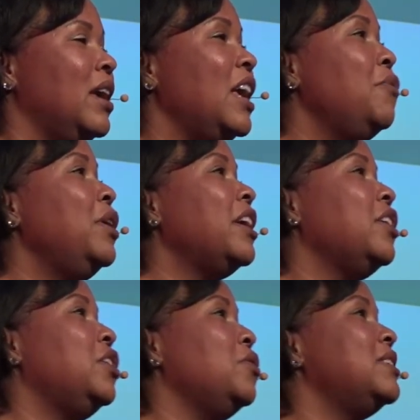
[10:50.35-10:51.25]
And we can
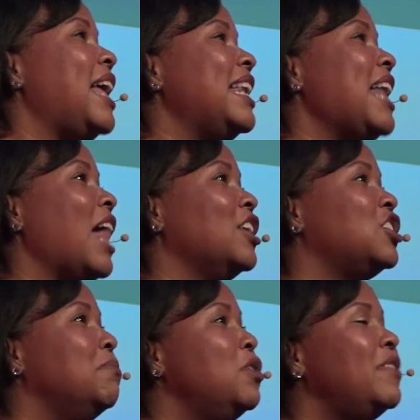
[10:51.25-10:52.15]
use that knowledge
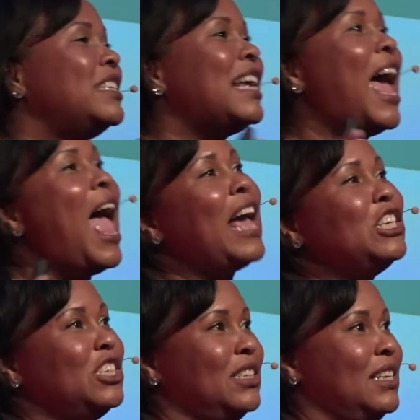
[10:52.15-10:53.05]
to move into
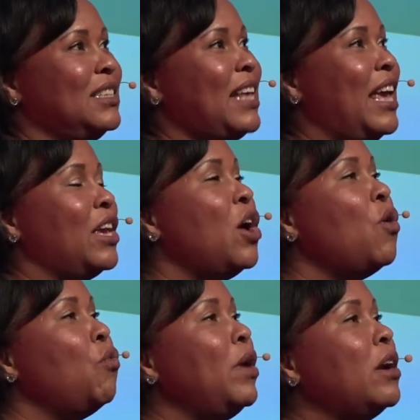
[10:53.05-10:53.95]
action and say,
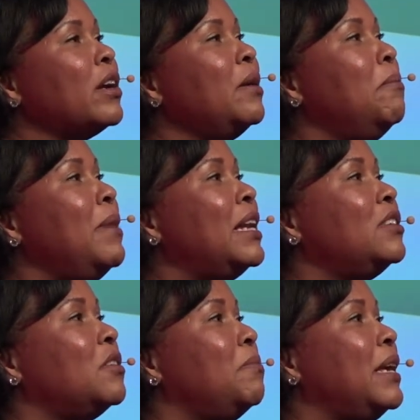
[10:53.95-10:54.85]
we are
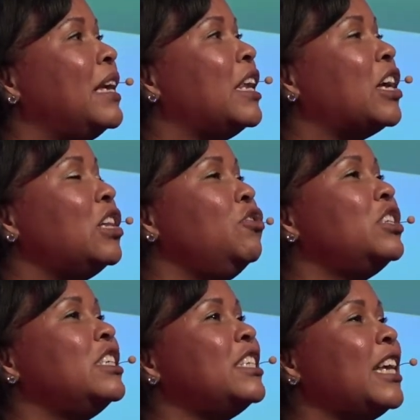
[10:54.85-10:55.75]
committed to being
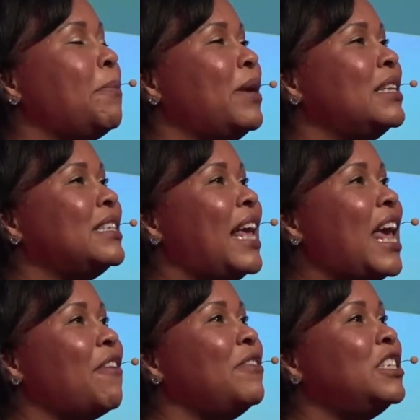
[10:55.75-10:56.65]
inclusion champions in
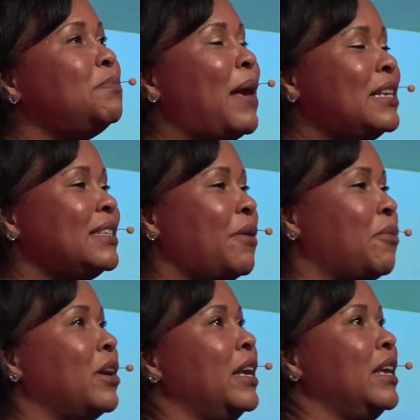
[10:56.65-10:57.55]
every space that
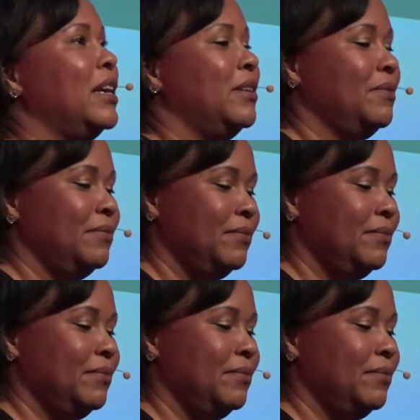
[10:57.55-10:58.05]
we're in.